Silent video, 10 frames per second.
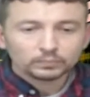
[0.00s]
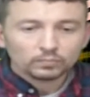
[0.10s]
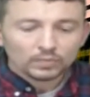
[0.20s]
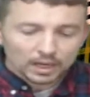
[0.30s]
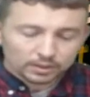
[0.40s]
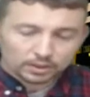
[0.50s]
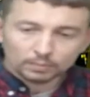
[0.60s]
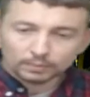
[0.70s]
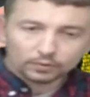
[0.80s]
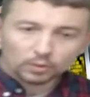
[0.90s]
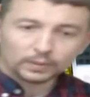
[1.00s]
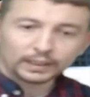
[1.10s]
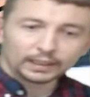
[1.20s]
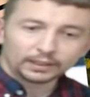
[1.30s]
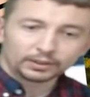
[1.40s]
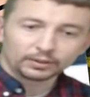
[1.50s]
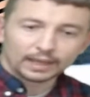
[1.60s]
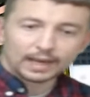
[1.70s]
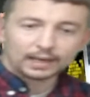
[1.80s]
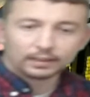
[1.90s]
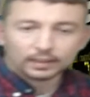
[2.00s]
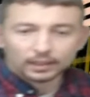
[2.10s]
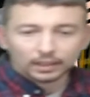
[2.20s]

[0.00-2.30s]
And so before we get into that,